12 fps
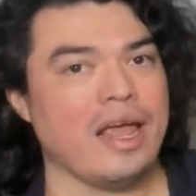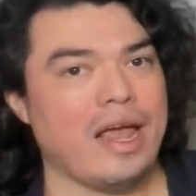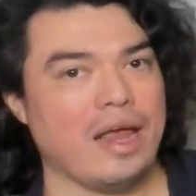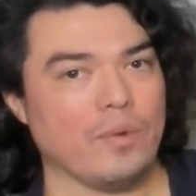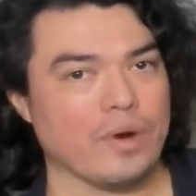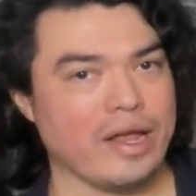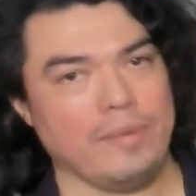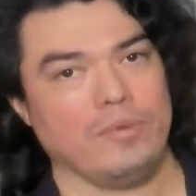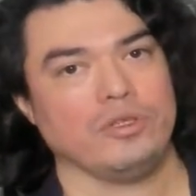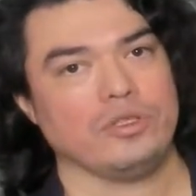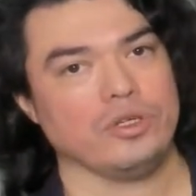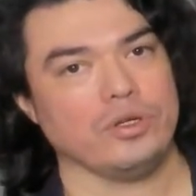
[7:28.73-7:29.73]
and we're able
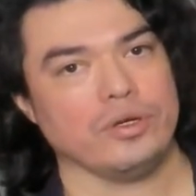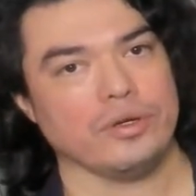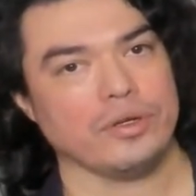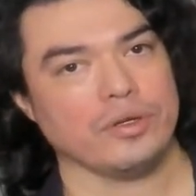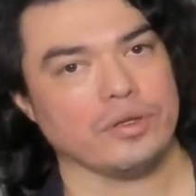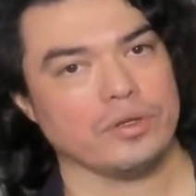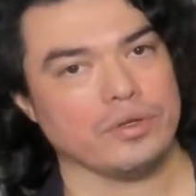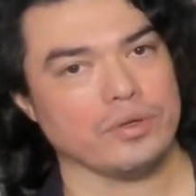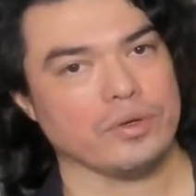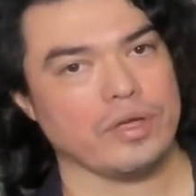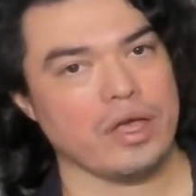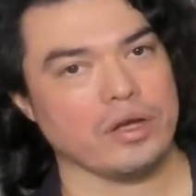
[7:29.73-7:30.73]
to
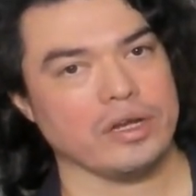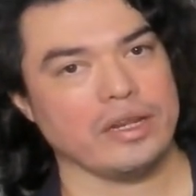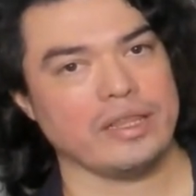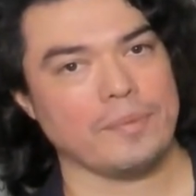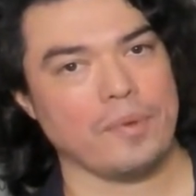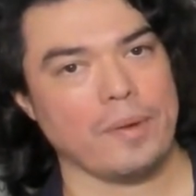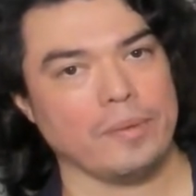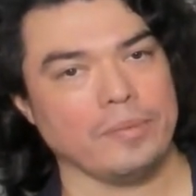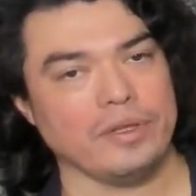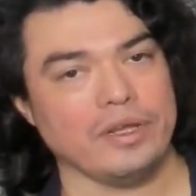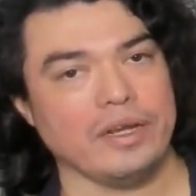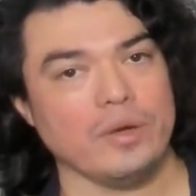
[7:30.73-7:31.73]
to calculate that
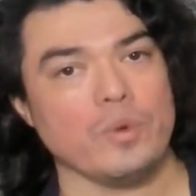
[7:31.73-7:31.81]
probability